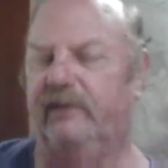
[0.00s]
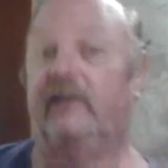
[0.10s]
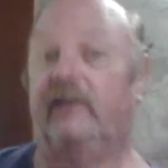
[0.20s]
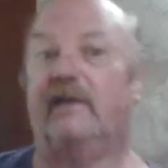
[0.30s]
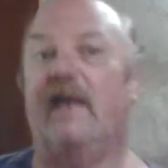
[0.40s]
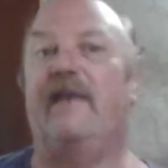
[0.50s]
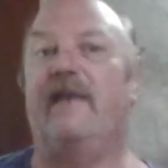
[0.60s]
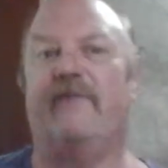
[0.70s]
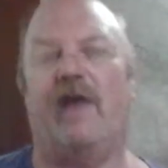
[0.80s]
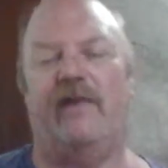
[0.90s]
little tiny
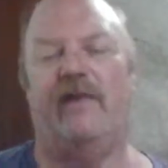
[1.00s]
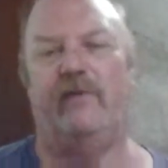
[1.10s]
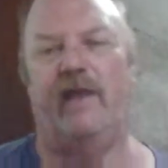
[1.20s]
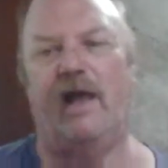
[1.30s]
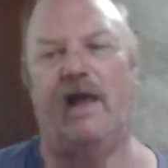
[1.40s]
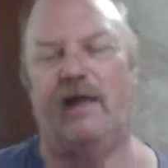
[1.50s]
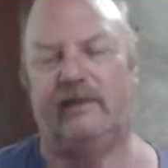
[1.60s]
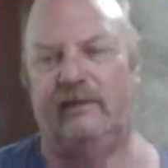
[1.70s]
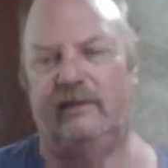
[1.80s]
fry that we got